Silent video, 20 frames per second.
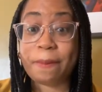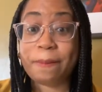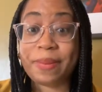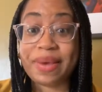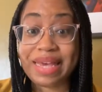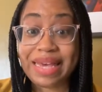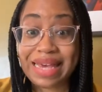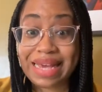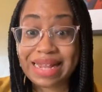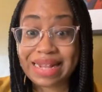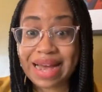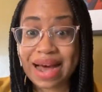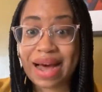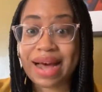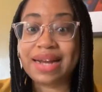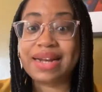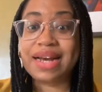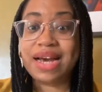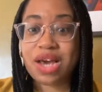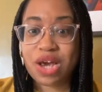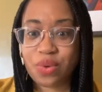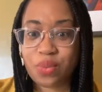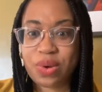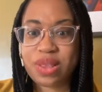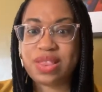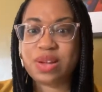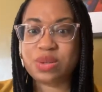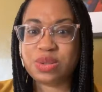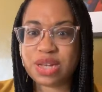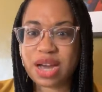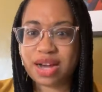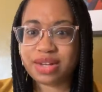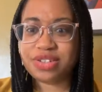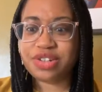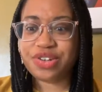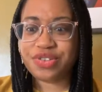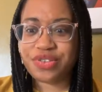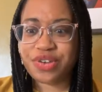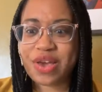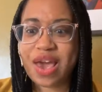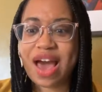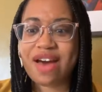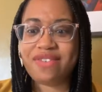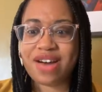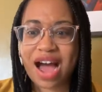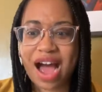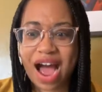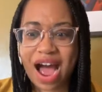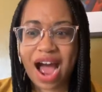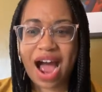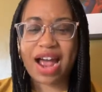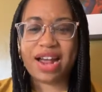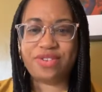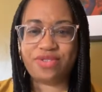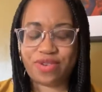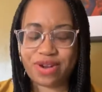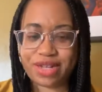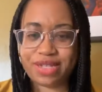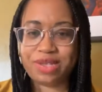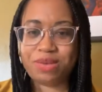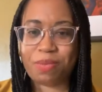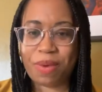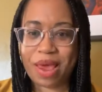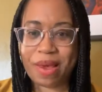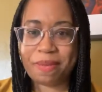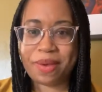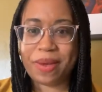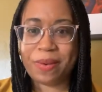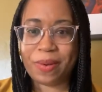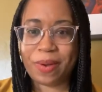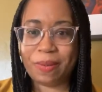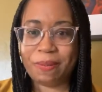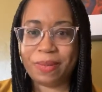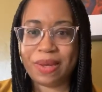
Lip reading: peanut with your doctor if you have a high risk baby,